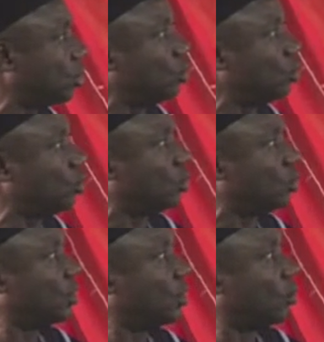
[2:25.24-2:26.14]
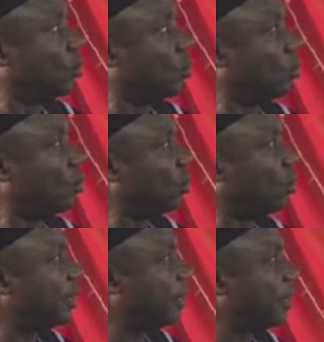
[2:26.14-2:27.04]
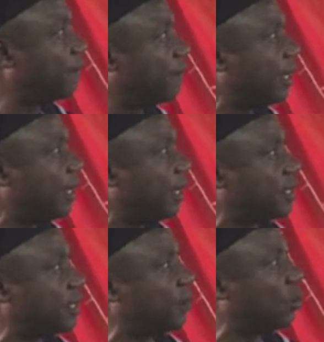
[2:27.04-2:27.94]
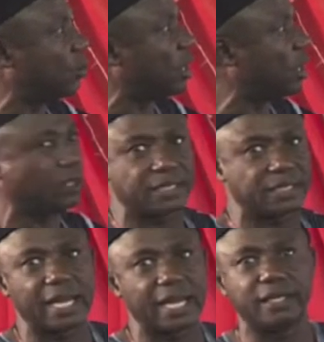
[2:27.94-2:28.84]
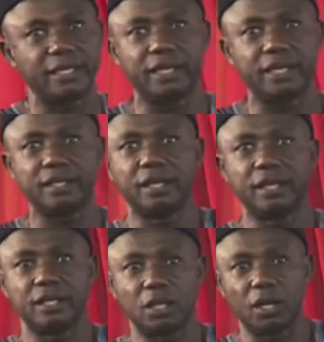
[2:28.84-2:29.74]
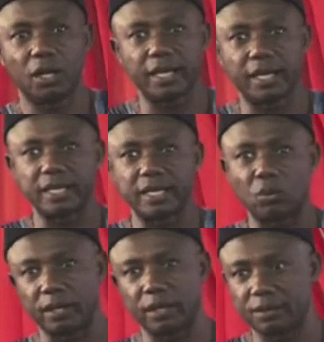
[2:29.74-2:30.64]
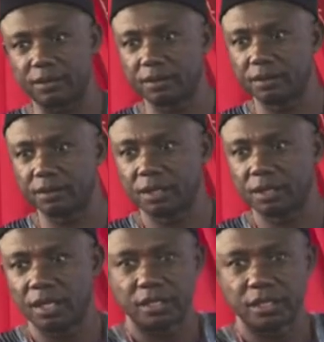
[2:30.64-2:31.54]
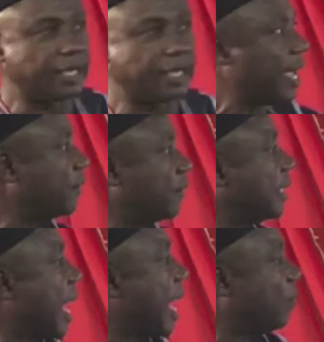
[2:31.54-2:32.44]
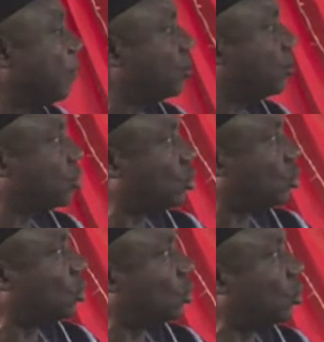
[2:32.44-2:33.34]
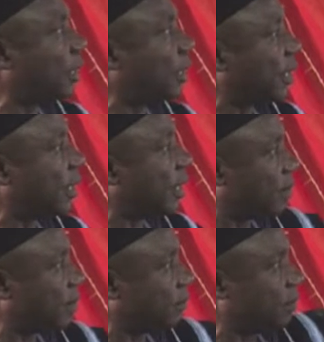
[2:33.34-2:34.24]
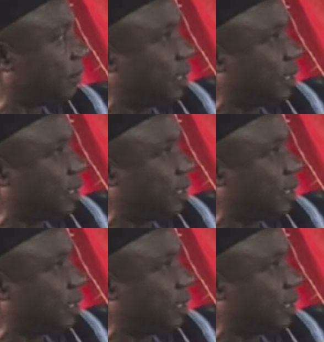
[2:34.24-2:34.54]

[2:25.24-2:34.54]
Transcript: you a very simple way of understanding knowledge and wealth. See, everything that happens to the